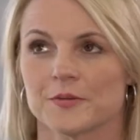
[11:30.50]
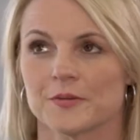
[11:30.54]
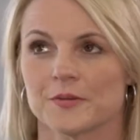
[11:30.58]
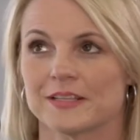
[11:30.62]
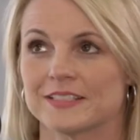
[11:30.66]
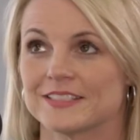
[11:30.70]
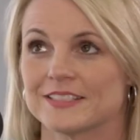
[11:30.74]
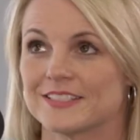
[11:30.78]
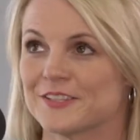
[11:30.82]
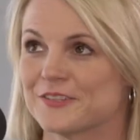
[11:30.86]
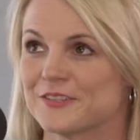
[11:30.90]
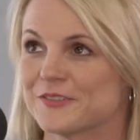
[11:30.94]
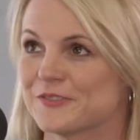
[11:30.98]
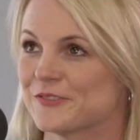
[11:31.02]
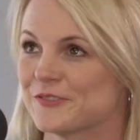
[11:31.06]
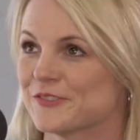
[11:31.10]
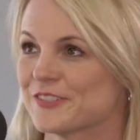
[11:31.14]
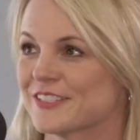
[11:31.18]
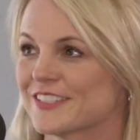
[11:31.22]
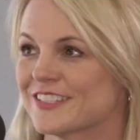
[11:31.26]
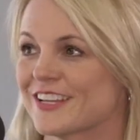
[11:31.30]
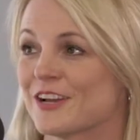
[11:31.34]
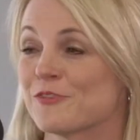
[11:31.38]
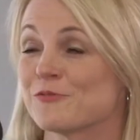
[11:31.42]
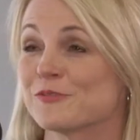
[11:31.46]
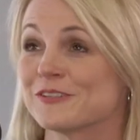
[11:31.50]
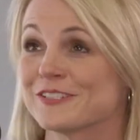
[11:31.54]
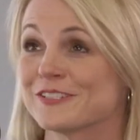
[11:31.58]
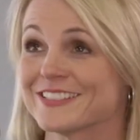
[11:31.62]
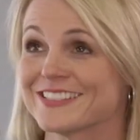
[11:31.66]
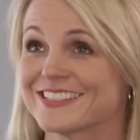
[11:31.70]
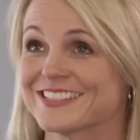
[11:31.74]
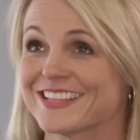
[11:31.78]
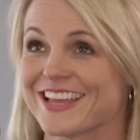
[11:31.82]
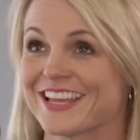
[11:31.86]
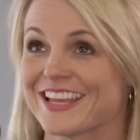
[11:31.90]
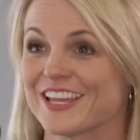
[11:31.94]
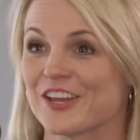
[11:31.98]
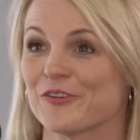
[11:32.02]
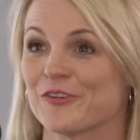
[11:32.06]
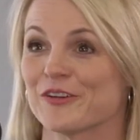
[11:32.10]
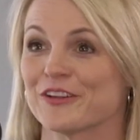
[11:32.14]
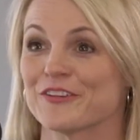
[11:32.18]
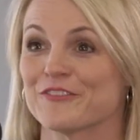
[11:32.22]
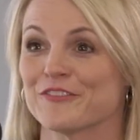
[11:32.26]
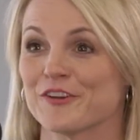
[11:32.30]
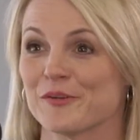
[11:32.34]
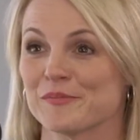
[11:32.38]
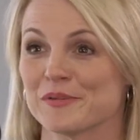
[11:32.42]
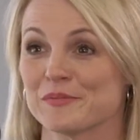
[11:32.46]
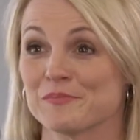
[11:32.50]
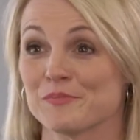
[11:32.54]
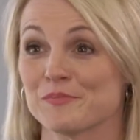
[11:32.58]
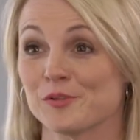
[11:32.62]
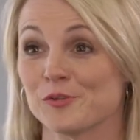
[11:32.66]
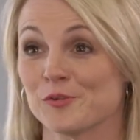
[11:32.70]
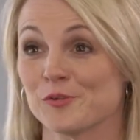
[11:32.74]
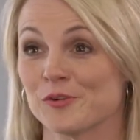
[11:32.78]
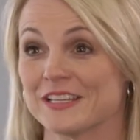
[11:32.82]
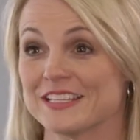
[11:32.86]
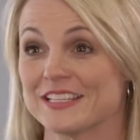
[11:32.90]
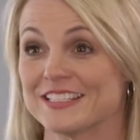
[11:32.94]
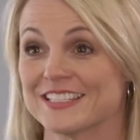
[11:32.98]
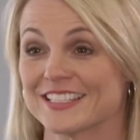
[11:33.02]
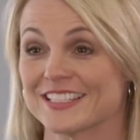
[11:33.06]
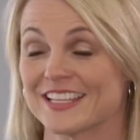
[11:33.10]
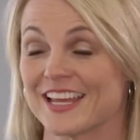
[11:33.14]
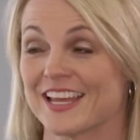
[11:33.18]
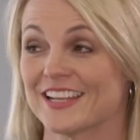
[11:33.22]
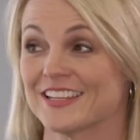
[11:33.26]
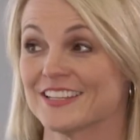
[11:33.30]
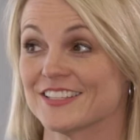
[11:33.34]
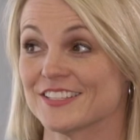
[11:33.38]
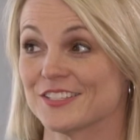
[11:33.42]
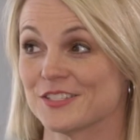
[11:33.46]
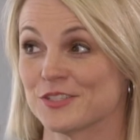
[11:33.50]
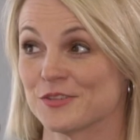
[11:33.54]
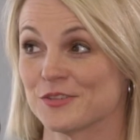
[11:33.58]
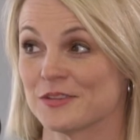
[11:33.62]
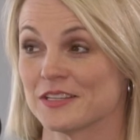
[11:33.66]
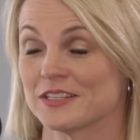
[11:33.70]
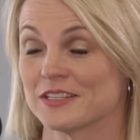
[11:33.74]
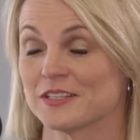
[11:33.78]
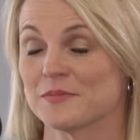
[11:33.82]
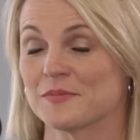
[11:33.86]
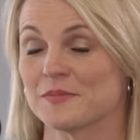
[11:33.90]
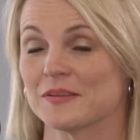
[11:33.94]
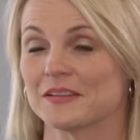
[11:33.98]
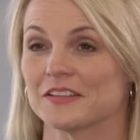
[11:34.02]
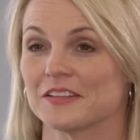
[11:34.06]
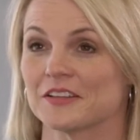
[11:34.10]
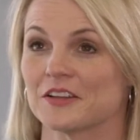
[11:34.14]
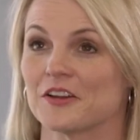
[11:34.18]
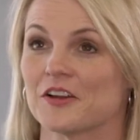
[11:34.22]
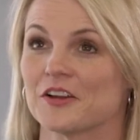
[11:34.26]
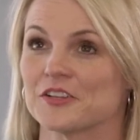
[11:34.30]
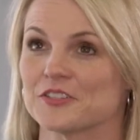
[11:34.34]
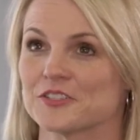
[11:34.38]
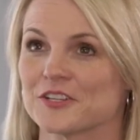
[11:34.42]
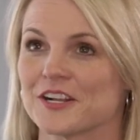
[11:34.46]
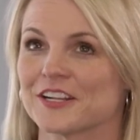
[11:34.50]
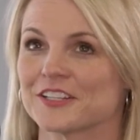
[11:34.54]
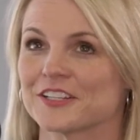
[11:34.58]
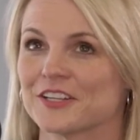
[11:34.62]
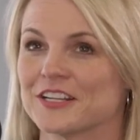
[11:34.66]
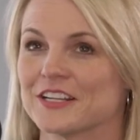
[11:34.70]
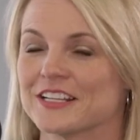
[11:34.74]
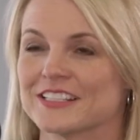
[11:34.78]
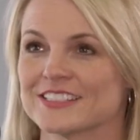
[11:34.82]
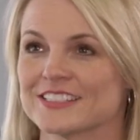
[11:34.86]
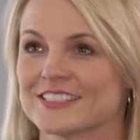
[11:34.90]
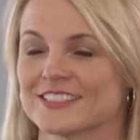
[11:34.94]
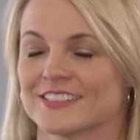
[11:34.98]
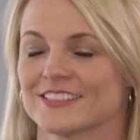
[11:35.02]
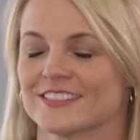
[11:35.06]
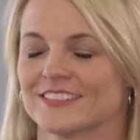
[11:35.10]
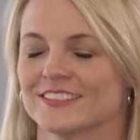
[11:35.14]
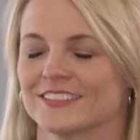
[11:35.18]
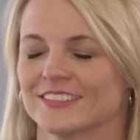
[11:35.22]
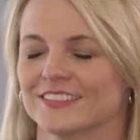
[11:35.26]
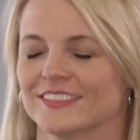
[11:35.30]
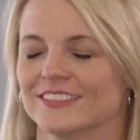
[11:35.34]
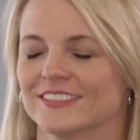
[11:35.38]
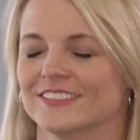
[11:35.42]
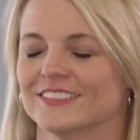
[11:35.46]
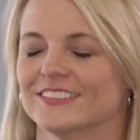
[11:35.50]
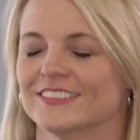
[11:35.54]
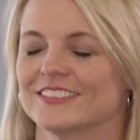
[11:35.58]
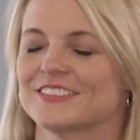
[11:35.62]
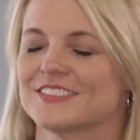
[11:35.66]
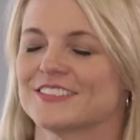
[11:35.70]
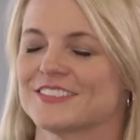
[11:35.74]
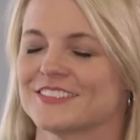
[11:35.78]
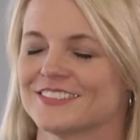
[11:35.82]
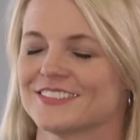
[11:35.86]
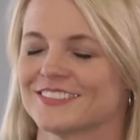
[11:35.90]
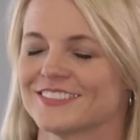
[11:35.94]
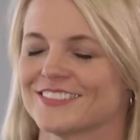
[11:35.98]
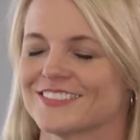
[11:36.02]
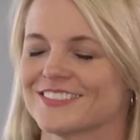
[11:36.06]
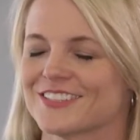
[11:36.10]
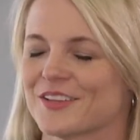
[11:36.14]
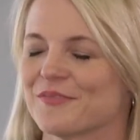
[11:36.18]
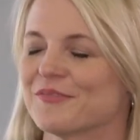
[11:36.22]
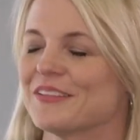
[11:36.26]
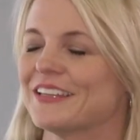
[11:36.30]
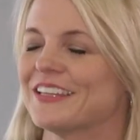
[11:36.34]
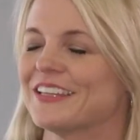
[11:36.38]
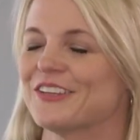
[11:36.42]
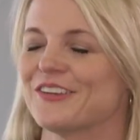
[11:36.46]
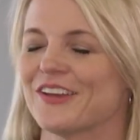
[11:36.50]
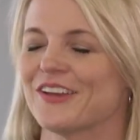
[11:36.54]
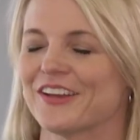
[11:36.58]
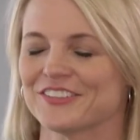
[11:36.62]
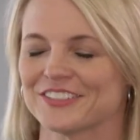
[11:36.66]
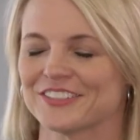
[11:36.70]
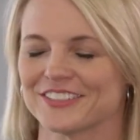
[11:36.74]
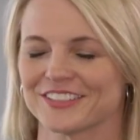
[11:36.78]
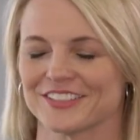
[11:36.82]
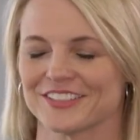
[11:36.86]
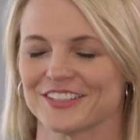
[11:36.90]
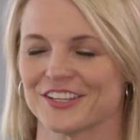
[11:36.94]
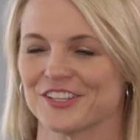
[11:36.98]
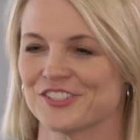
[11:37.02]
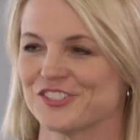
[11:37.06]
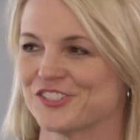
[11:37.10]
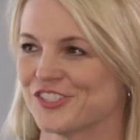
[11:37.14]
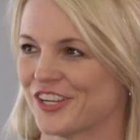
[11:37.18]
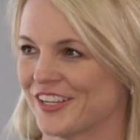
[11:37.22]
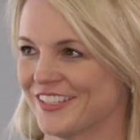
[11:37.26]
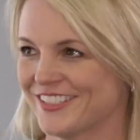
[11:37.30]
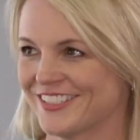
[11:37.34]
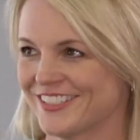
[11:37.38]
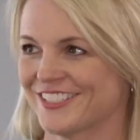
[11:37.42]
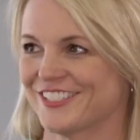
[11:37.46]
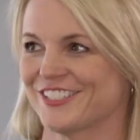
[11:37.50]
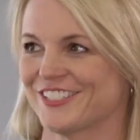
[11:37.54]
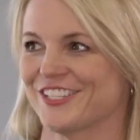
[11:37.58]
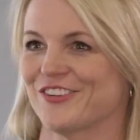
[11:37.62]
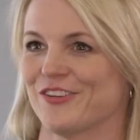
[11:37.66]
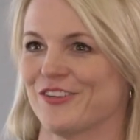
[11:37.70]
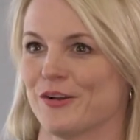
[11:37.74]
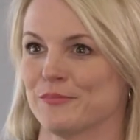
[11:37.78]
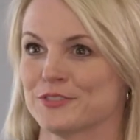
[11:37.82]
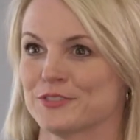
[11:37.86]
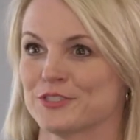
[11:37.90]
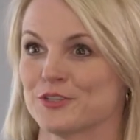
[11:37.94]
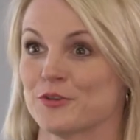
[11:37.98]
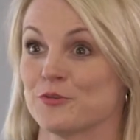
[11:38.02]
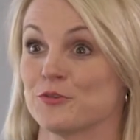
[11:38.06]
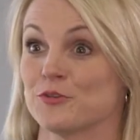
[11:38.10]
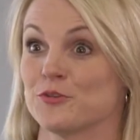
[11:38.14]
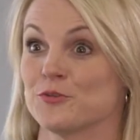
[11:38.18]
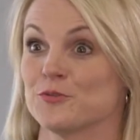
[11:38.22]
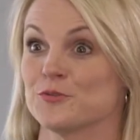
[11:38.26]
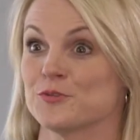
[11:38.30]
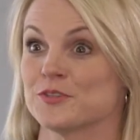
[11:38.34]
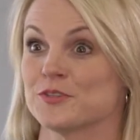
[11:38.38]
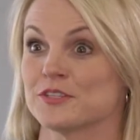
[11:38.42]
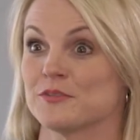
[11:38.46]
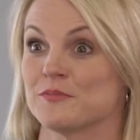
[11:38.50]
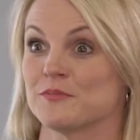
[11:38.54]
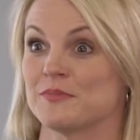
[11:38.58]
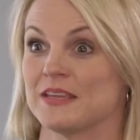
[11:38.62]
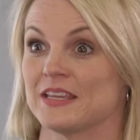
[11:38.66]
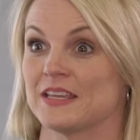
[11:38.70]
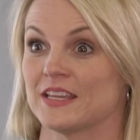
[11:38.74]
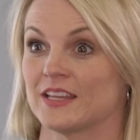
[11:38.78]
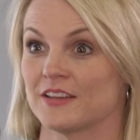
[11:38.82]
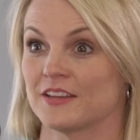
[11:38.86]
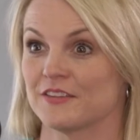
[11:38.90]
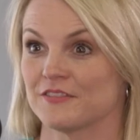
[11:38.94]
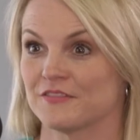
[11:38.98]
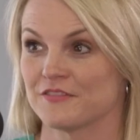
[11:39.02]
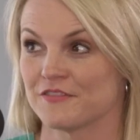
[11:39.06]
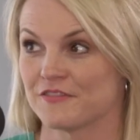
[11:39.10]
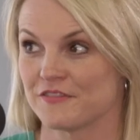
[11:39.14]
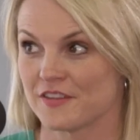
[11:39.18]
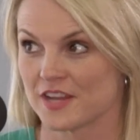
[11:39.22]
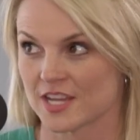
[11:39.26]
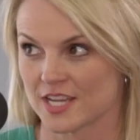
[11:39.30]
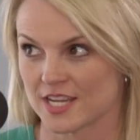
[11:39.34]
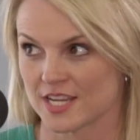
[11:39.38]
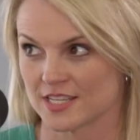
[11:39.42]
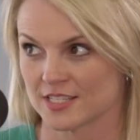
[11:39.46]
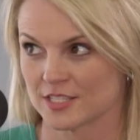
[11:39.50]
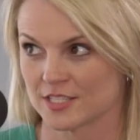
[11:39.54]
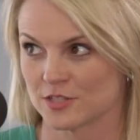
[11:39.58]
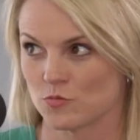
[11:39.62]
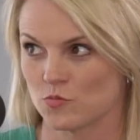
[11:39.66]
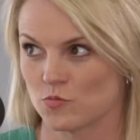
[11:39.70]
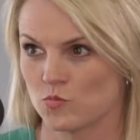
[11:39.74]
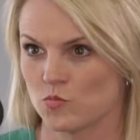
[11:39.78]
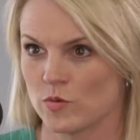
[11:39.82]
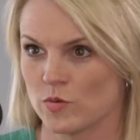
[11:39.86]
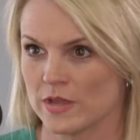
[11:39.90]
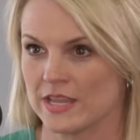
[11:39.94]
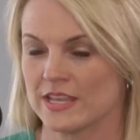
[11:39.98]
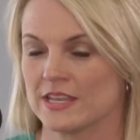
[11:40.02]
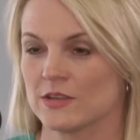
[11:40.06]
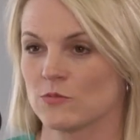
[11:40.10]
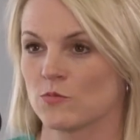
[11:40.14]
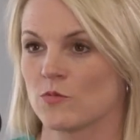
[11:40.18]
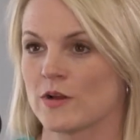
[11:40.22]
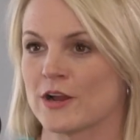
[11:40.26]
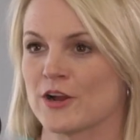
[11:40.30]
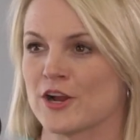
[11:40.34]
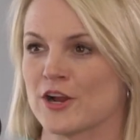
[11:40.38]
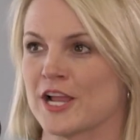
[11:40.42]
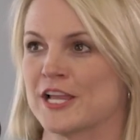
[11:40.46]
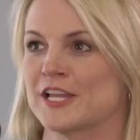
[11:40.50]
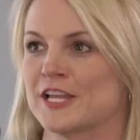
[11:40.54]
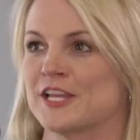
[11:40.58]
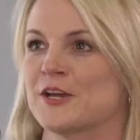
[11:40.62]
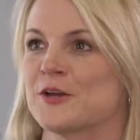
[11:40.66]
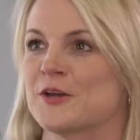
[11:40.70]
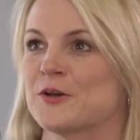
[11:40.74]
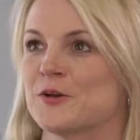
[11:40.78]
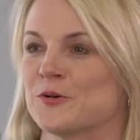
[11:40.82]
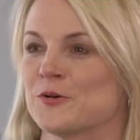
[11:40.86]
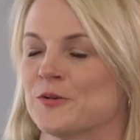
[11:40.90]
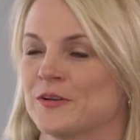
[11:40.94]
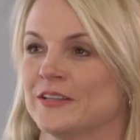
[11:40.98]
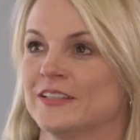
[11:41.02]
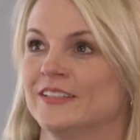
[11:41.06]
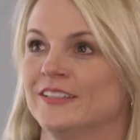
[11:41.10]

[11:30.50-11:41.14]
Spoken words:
I don't. I will say, going from employee status to independent contractor, it's something you have to adjust to. I'm so used to being confined to when and where I go,